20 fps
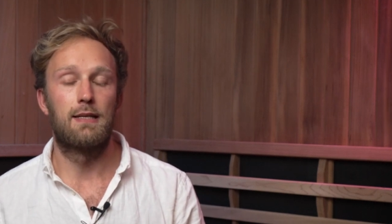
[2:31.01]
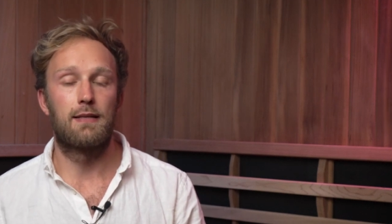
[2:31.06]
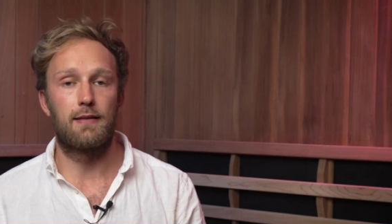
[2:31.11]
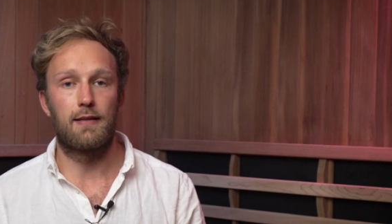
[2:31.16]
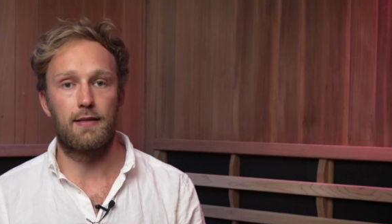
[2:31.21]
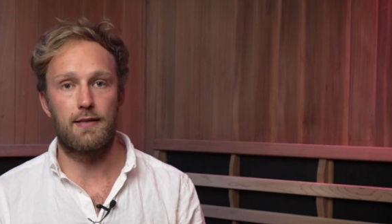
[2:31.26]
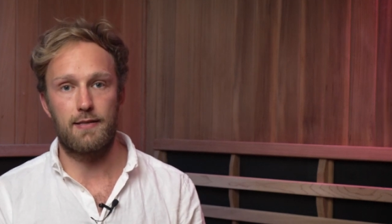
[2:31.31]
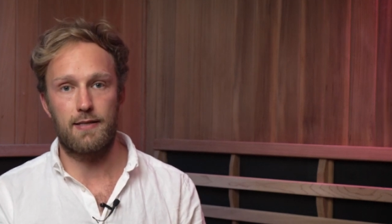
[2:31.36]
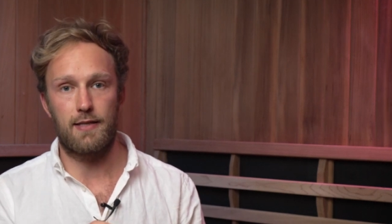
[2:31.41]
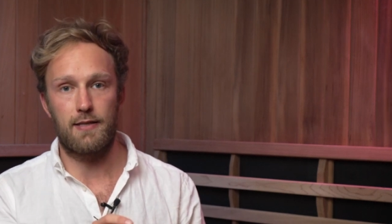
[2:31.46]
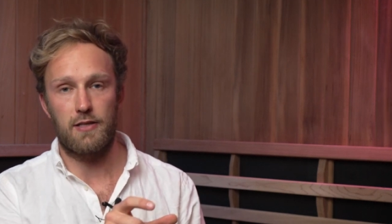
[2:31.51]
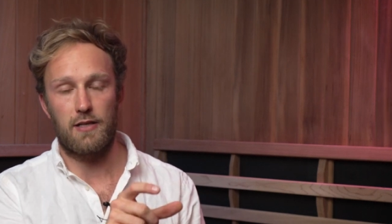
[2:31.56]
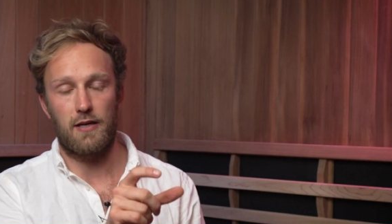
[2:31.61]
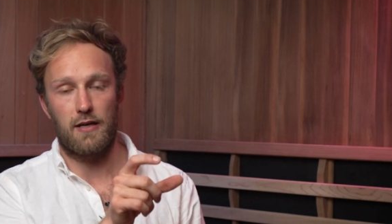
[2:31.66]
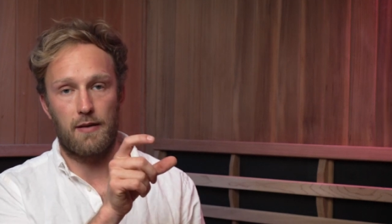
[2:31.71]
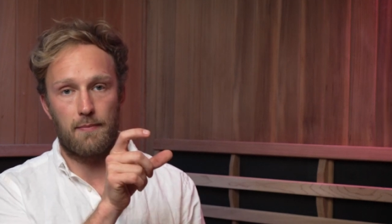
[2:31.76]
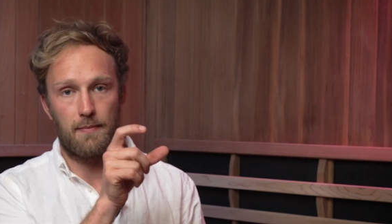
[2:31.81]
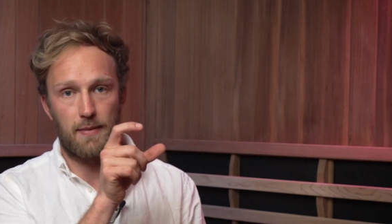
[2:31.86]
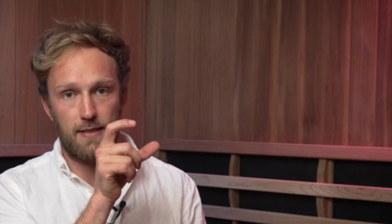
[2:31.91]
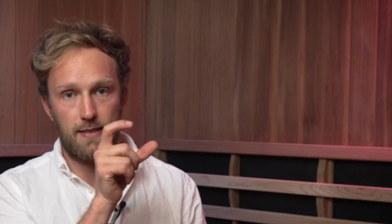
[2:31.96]
that
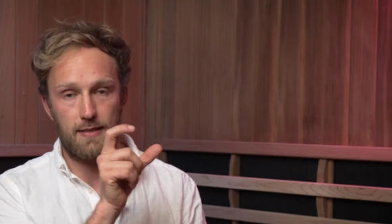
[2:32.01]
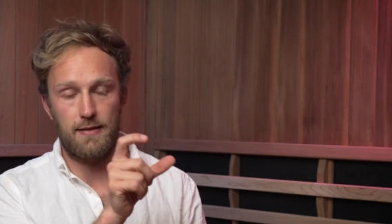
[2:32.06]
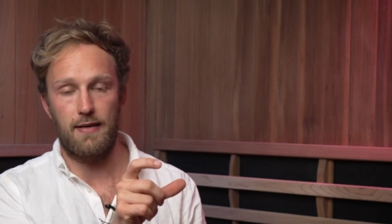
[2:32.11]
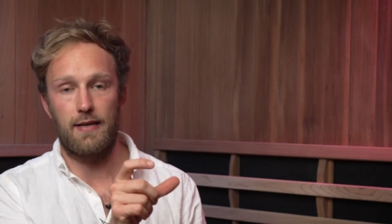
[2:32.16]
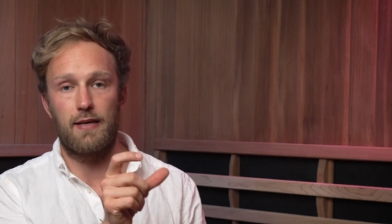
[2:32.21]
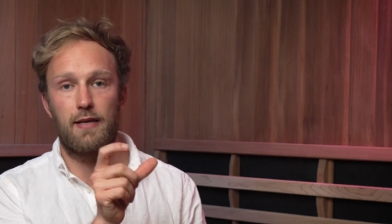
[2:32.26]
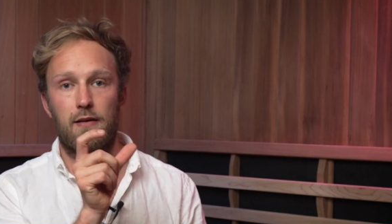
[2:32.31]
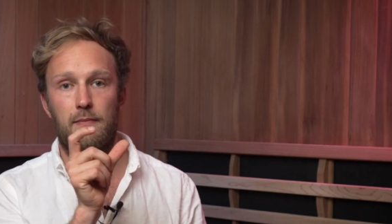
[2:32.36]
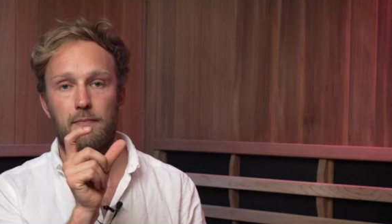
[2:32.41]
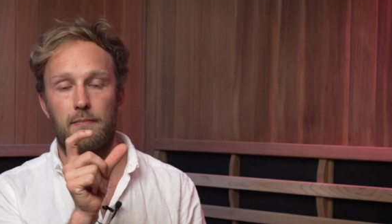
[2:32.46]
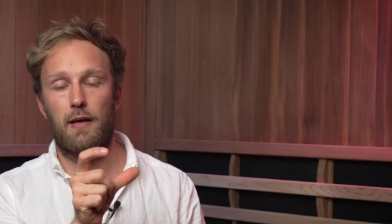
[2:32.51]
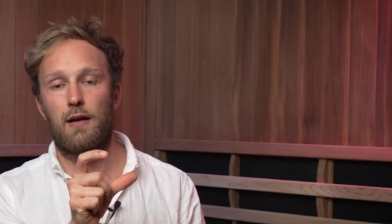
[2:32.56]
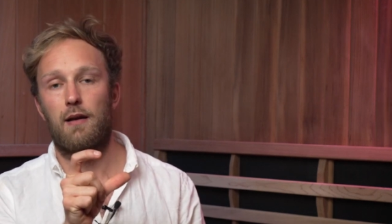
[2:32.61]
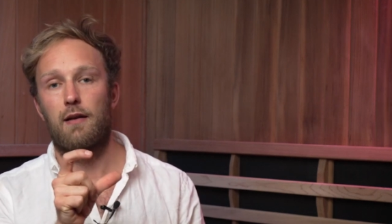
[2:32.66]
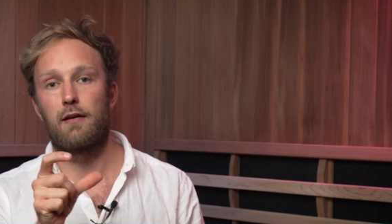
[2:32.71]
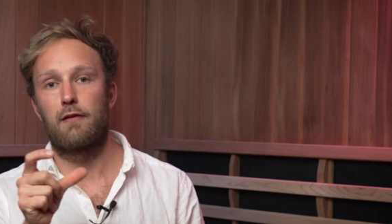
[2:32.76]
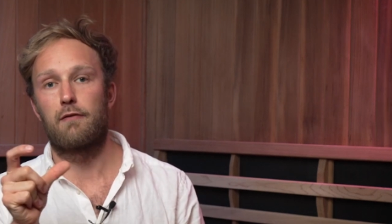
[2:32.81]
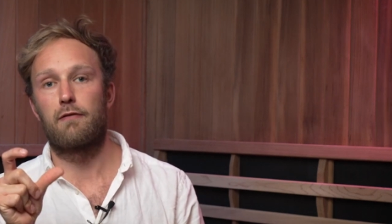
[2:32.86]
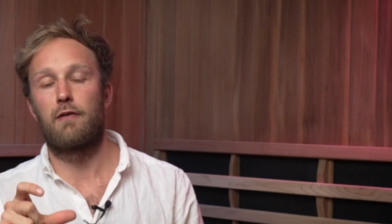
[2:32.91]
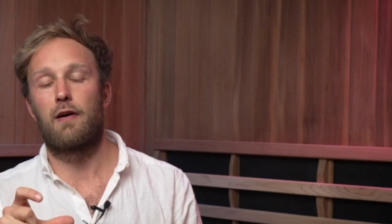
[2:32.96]
essentially emits near, middle
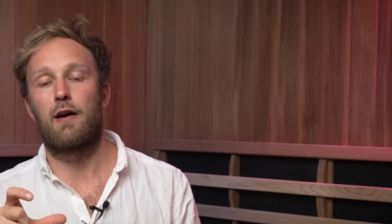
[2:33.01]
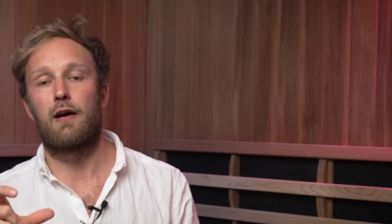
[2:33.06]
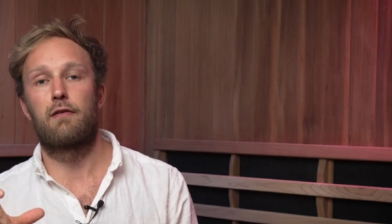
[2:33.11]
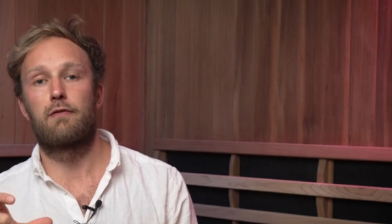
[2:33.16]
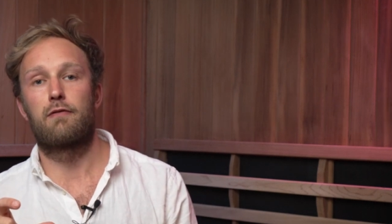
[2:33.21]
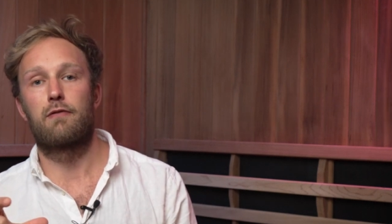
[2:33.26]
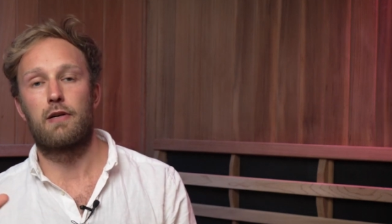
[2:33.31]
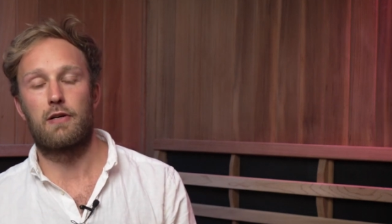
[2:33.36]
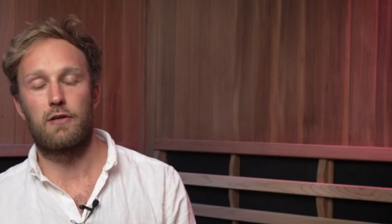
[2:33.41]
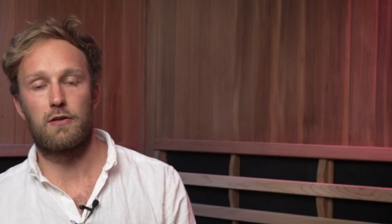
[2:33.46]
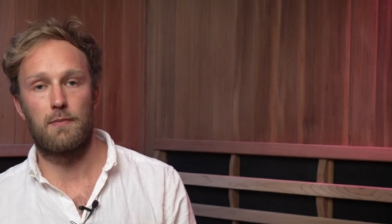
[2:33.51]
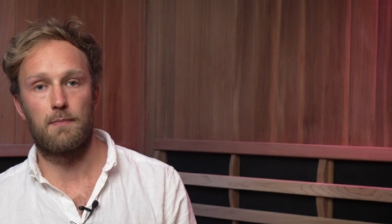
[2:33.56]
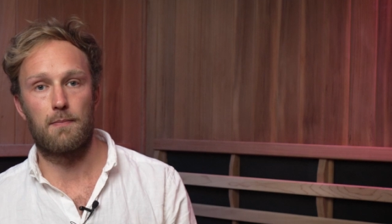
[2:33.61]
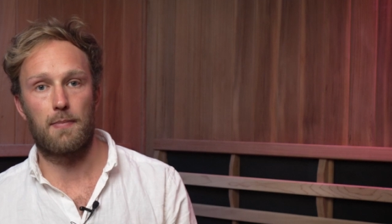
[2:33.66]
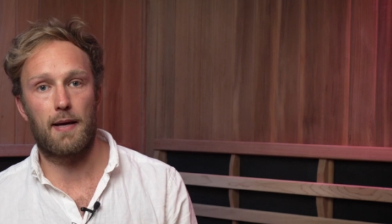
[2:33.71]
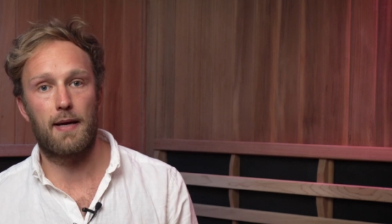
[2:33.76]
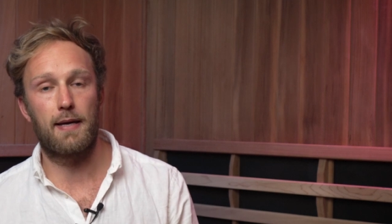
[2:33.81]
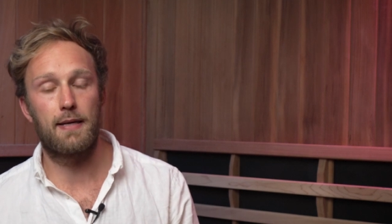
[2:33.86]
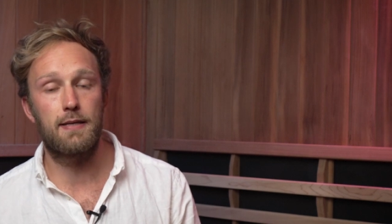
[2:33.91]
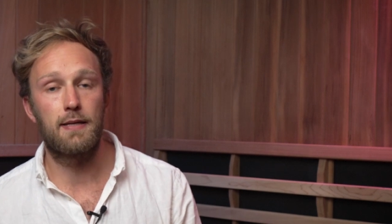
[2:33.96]
and far infrared
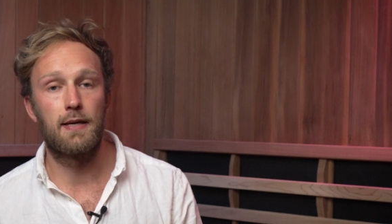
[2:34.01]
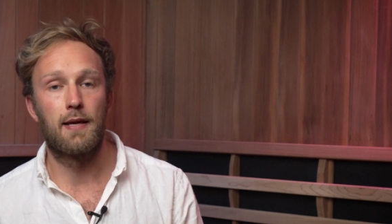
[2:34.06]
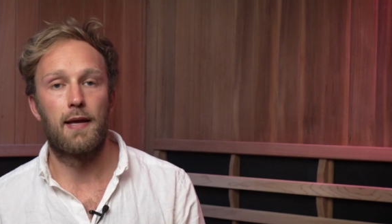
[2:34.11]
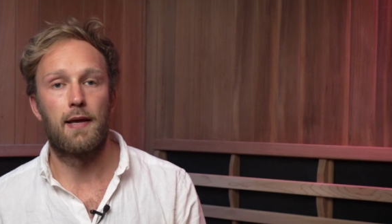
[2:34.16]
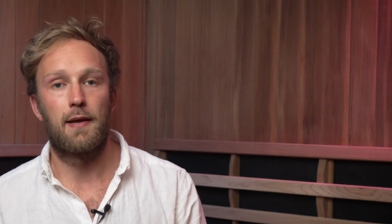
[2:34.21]
combined,